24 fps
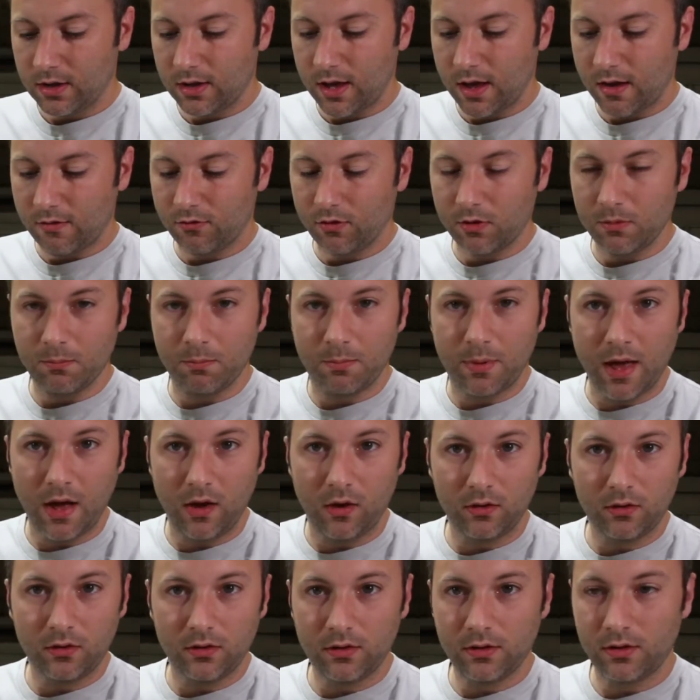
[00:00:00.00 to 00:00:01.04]

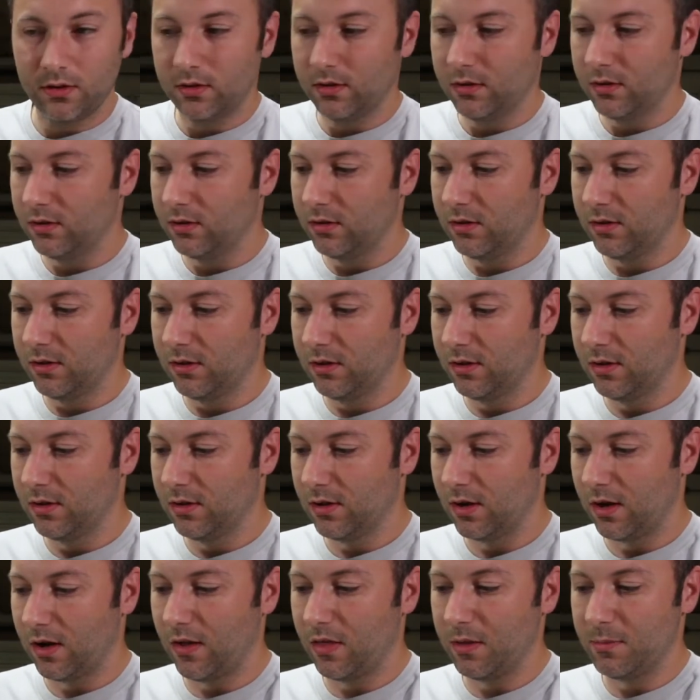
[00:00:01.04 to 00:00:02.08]
belt
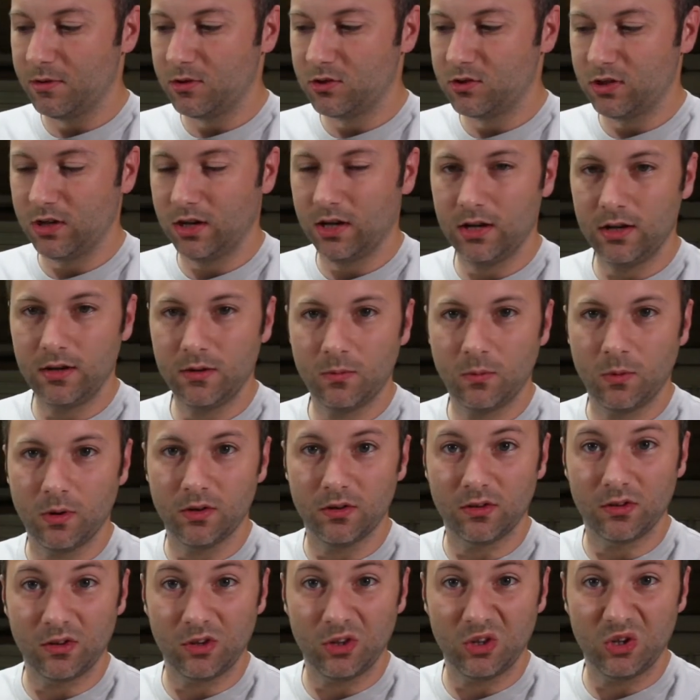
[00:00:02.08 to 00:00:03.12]
on the machine
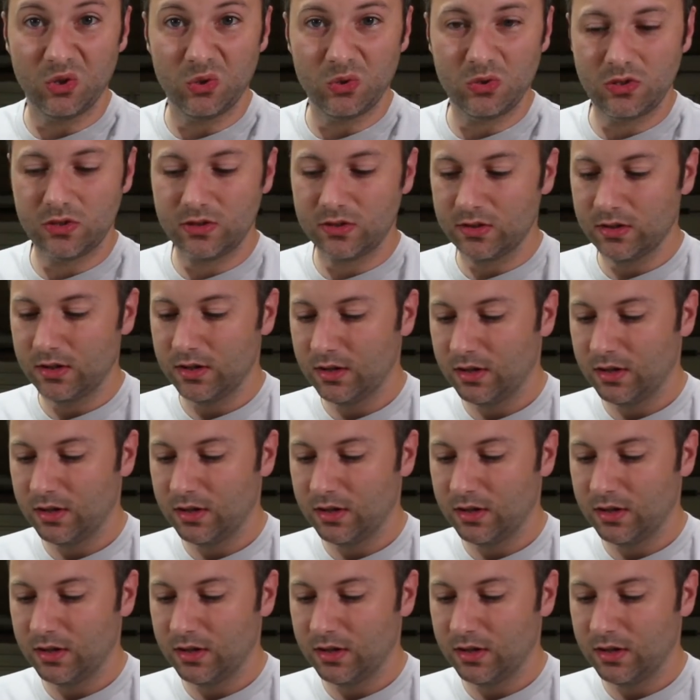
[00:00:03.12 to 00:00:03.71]
was loose.